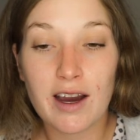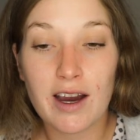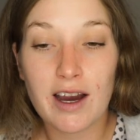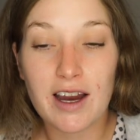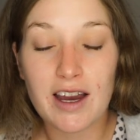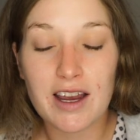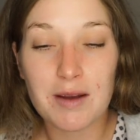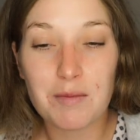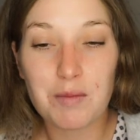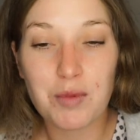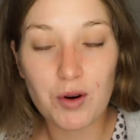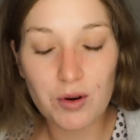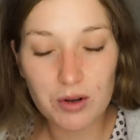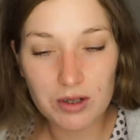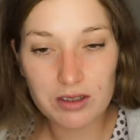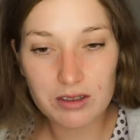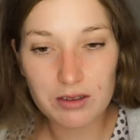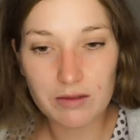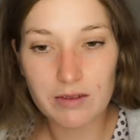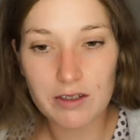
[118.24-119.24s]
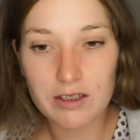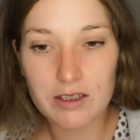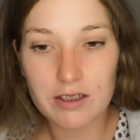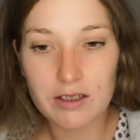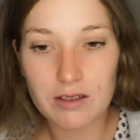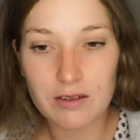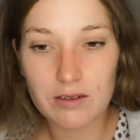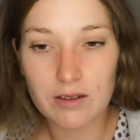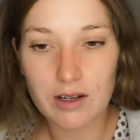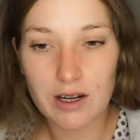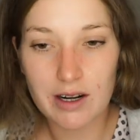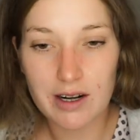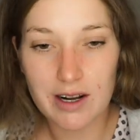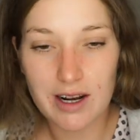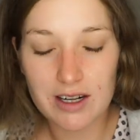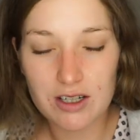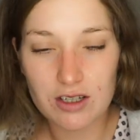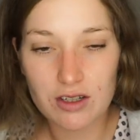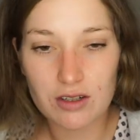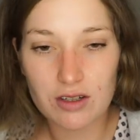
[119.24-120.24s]
I paused the video and
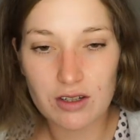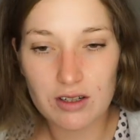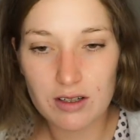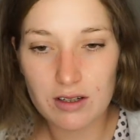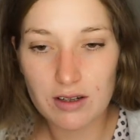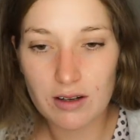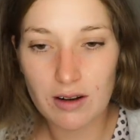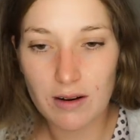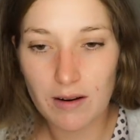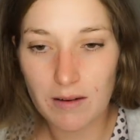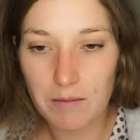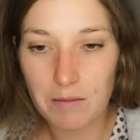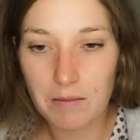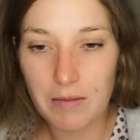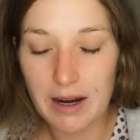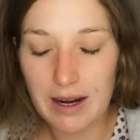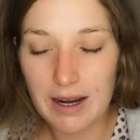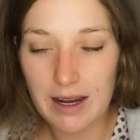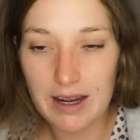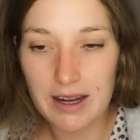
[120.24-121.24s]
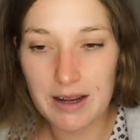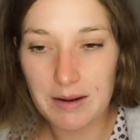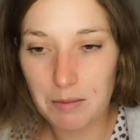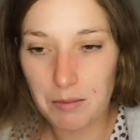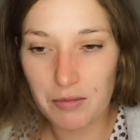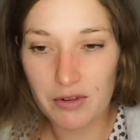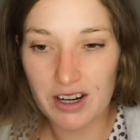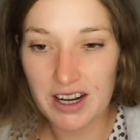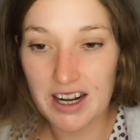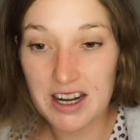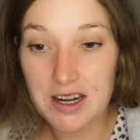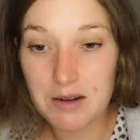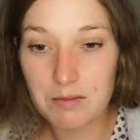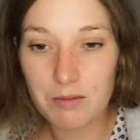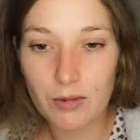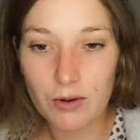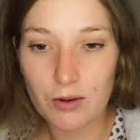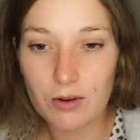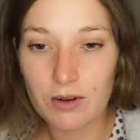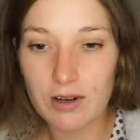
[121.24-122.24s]
my brain
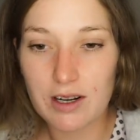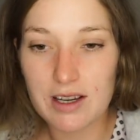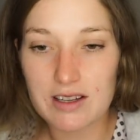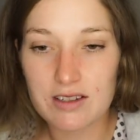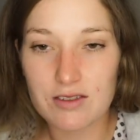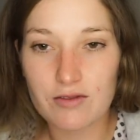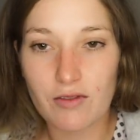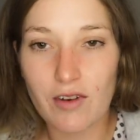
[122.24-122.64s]
more or less